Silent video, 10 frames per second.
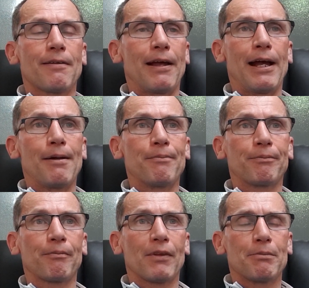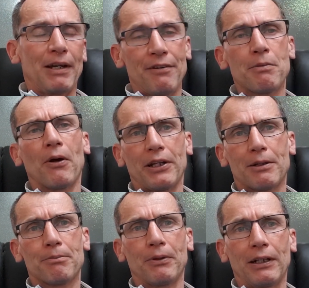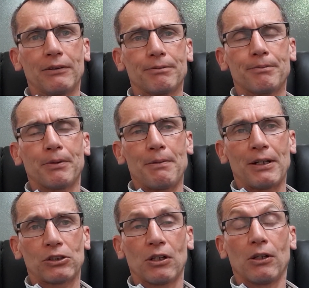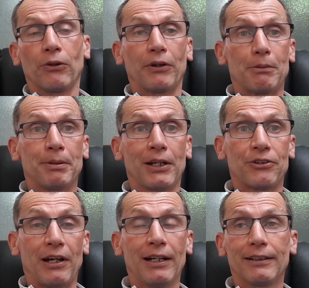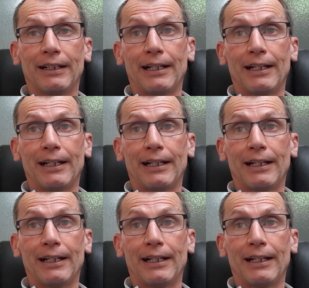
But everybody can pretty much look at a picture,